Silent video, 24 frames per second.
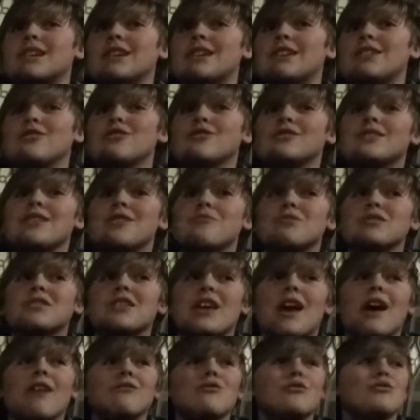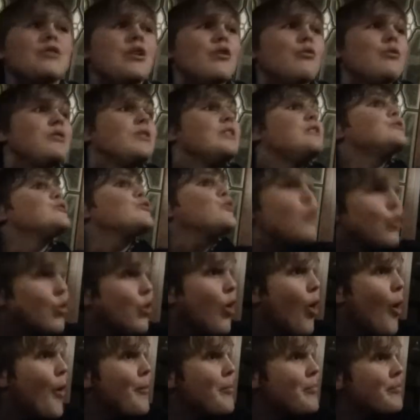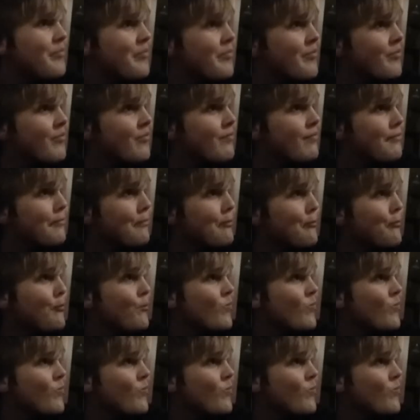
And you see what I have to deal with in school. Yep.